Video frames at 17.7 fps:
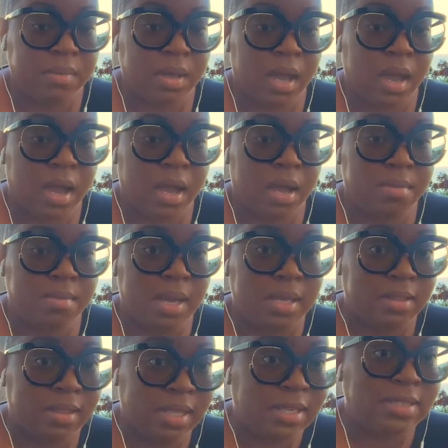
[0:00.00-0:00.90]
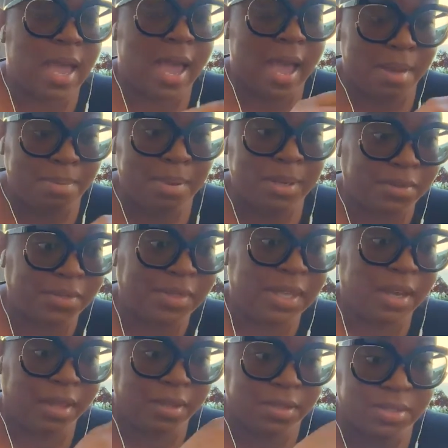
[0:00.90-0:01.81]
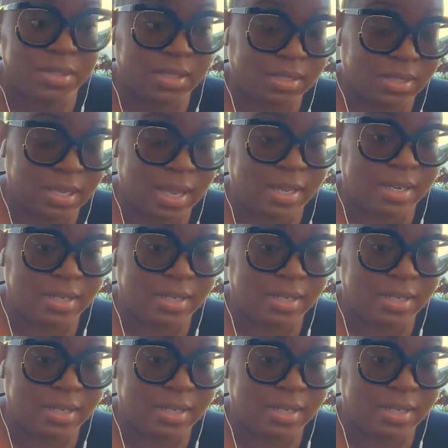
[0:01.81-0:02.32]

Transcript: And things happen on the other side